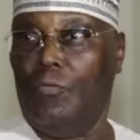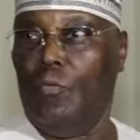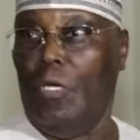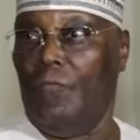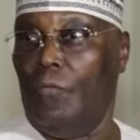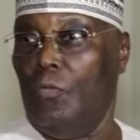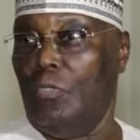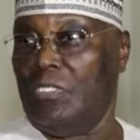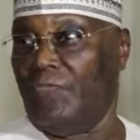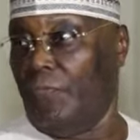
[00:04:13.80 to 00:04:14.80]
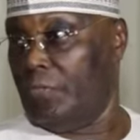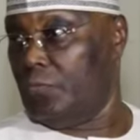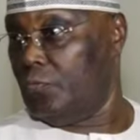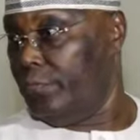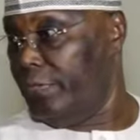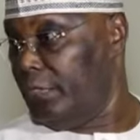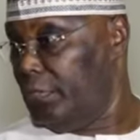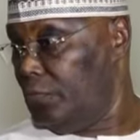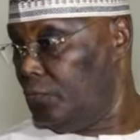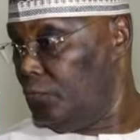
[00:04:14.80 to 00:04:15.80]
we have always fought to bring
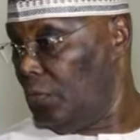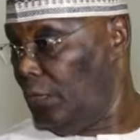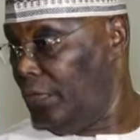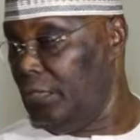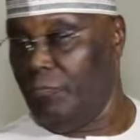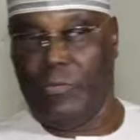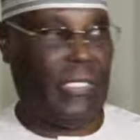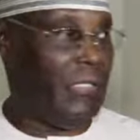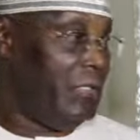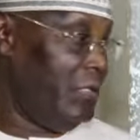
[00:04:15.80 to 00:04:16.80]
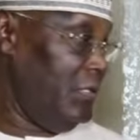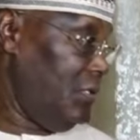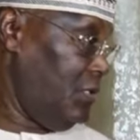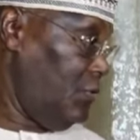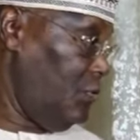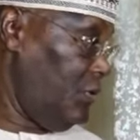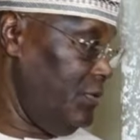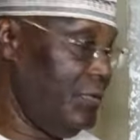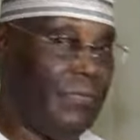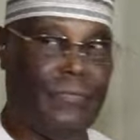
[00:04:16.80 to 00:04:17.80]
into our democratic
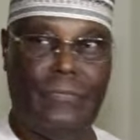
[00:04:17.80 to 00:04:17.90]
institutions.